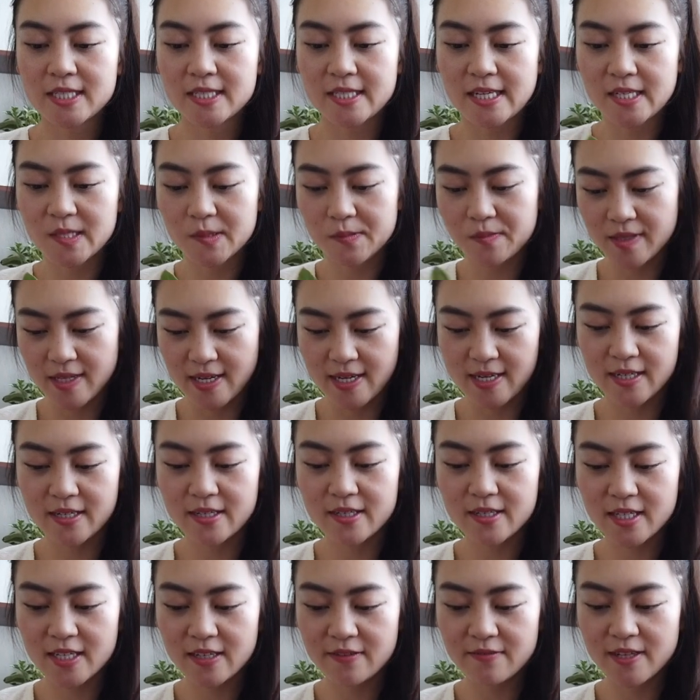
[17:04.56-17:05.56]
because I was
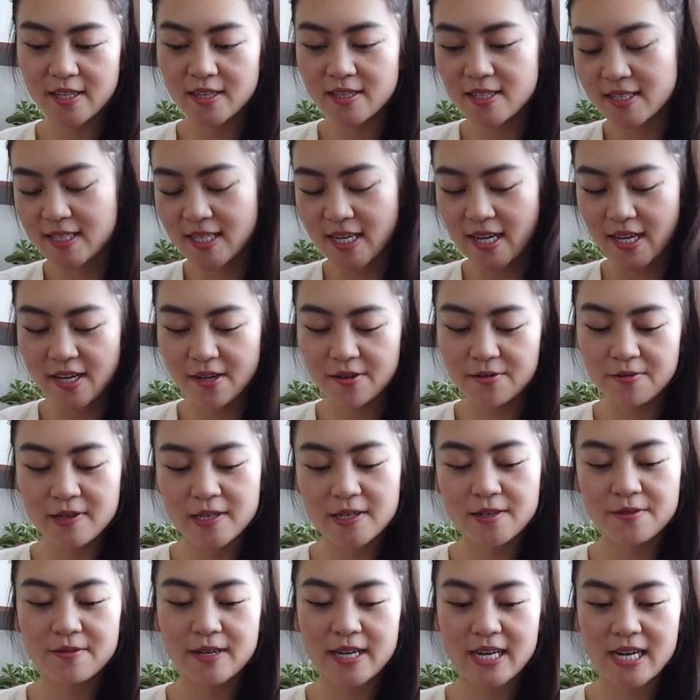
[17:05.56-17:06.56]
planning on giving the second
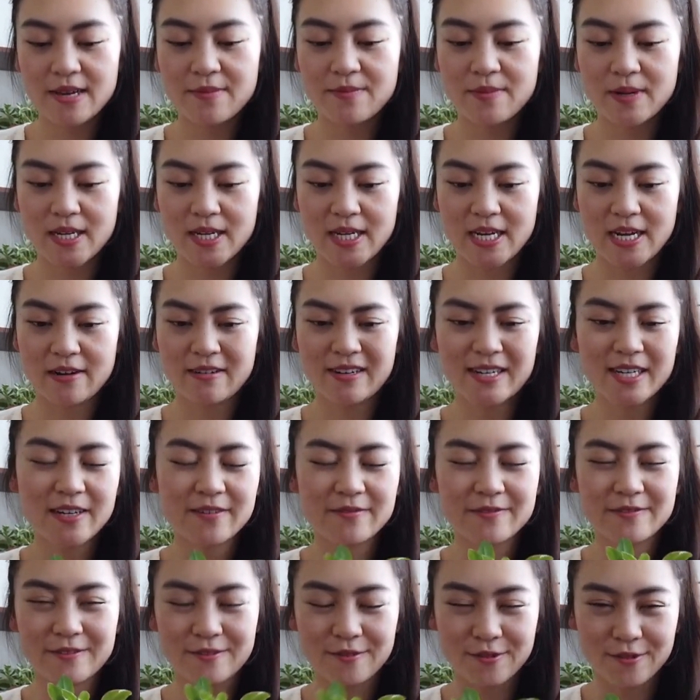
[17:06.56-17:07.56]
one away, but now I
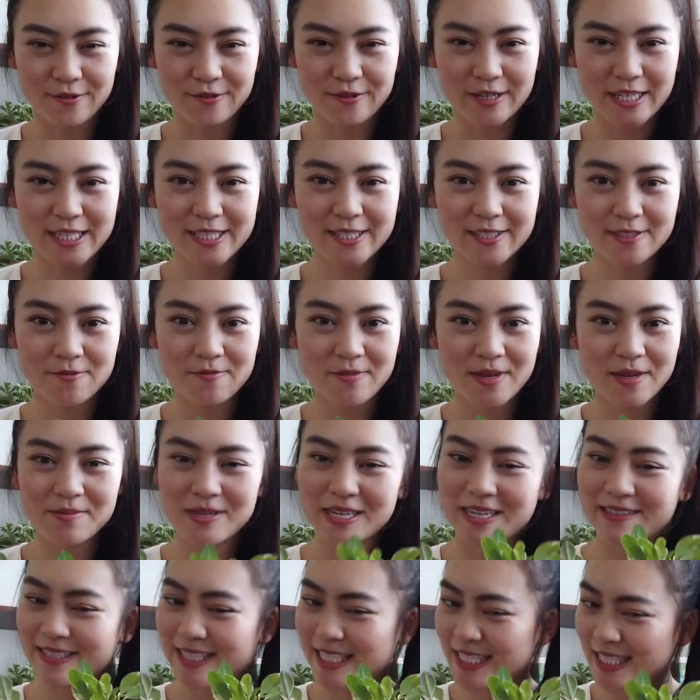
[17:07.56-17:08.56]
have three, so
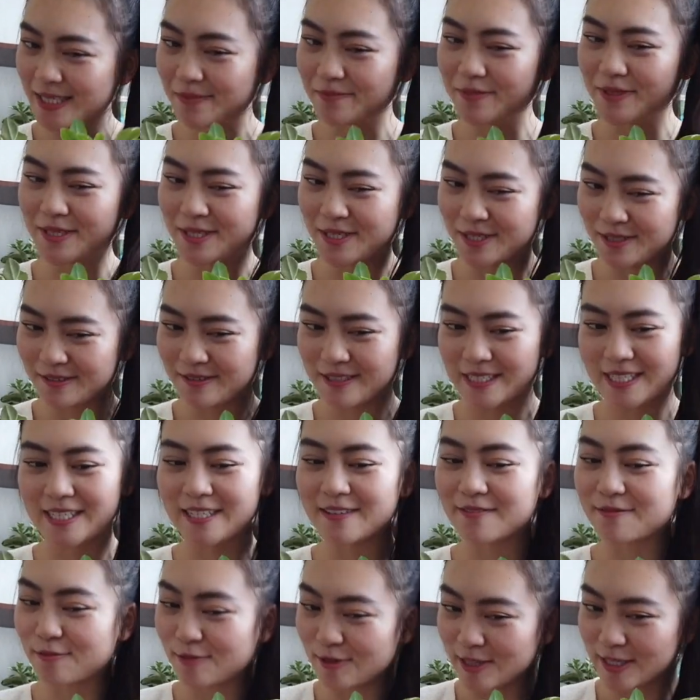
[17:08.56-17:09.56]
maybe I'll keep two
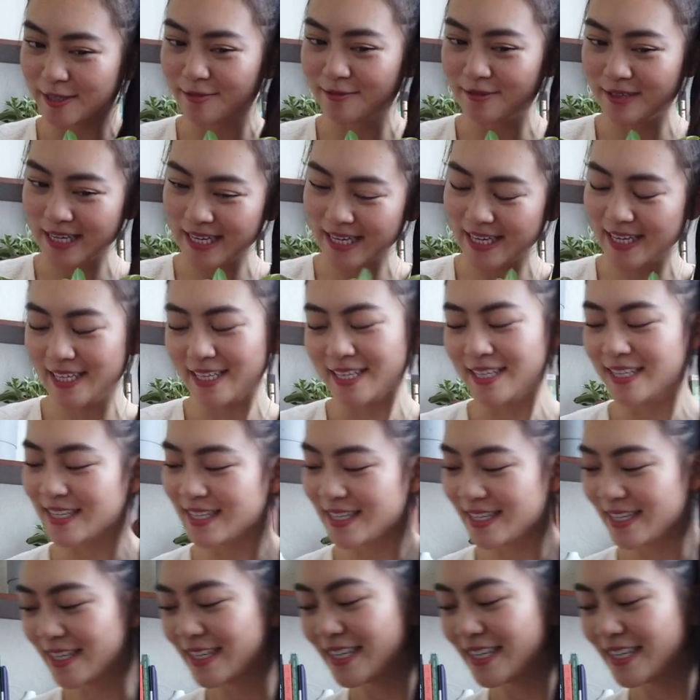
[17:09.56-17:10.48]
and give one away.